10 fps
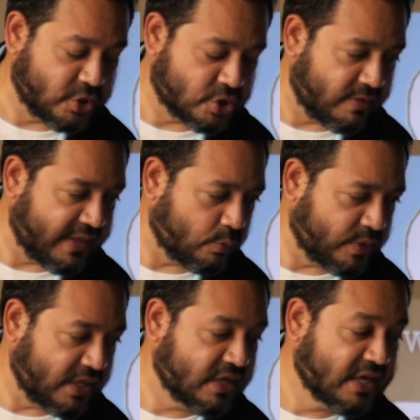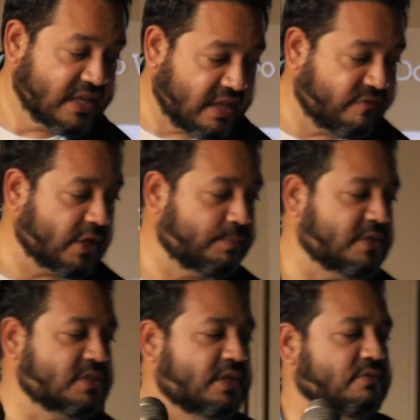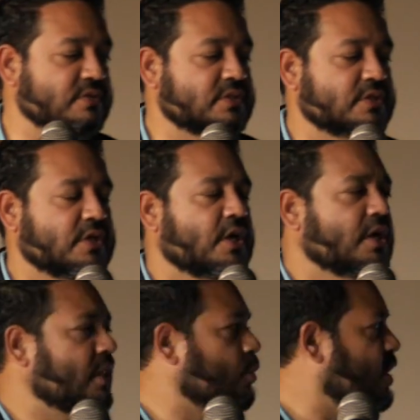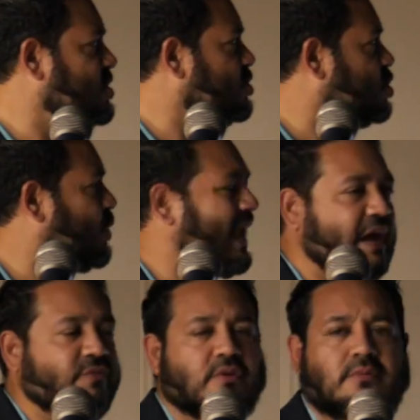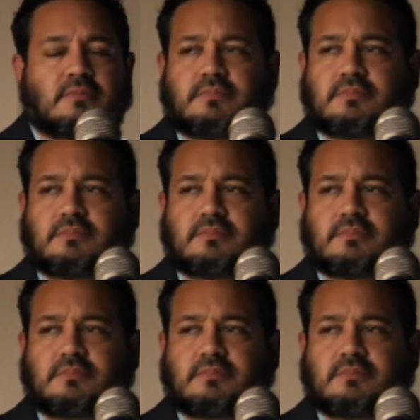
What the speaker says: ensure that we develop these skills. The question is, do we have to?